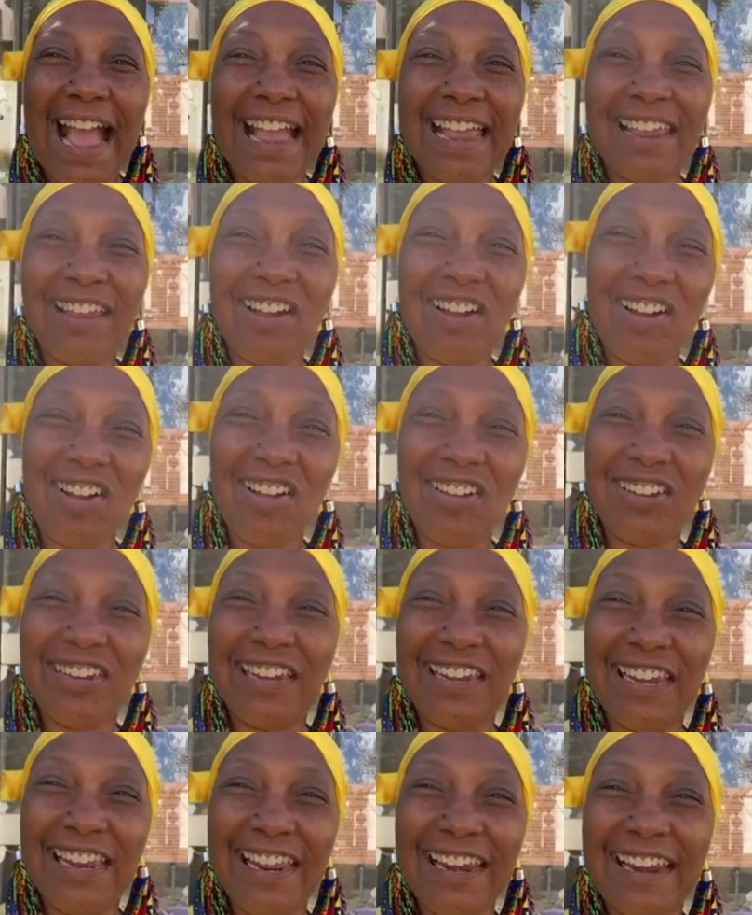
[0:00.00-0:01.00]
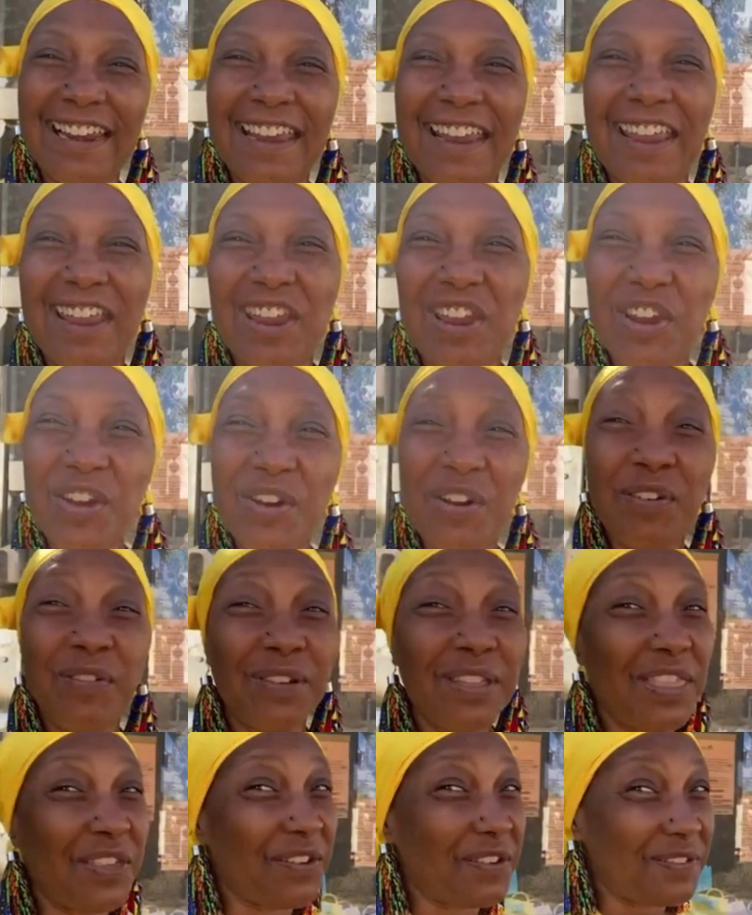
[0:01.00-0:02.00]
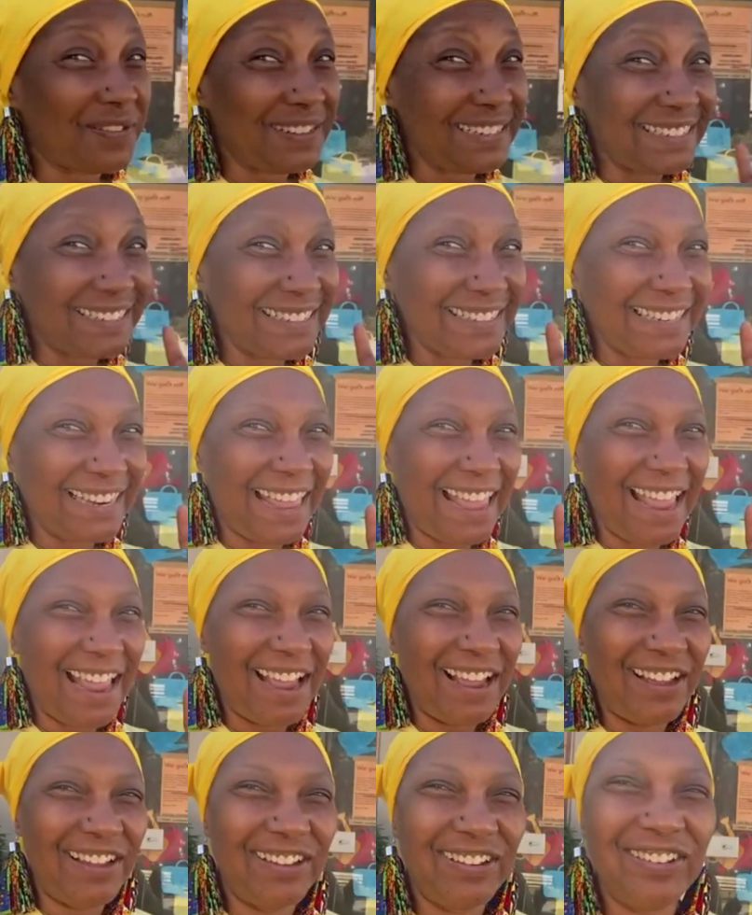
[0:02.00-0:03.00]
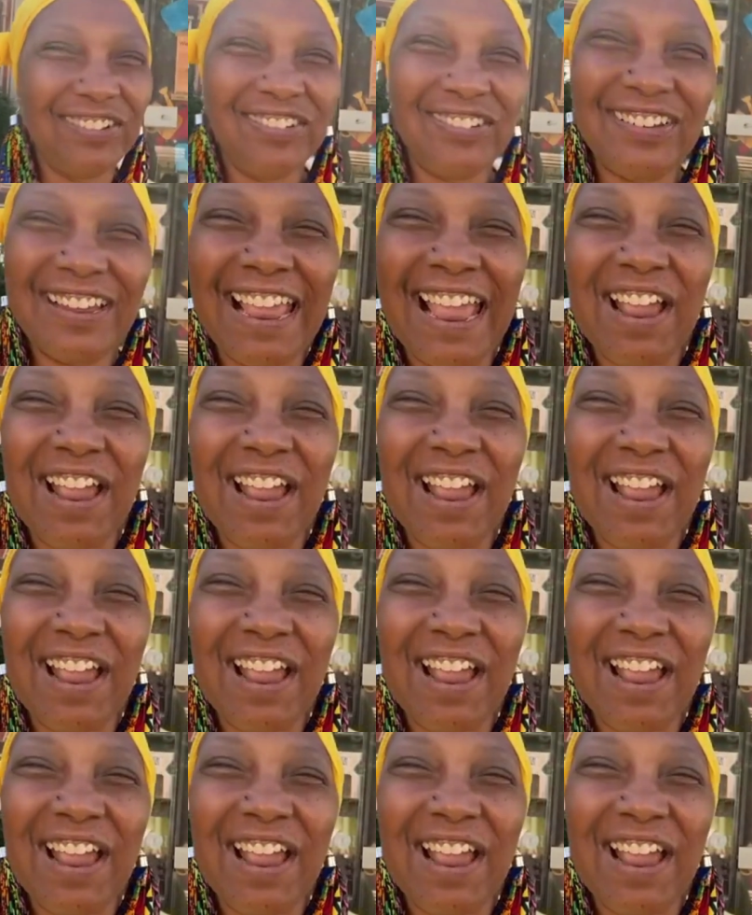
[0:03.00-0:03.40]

y'all, Lanita here with Herbalist Lounge.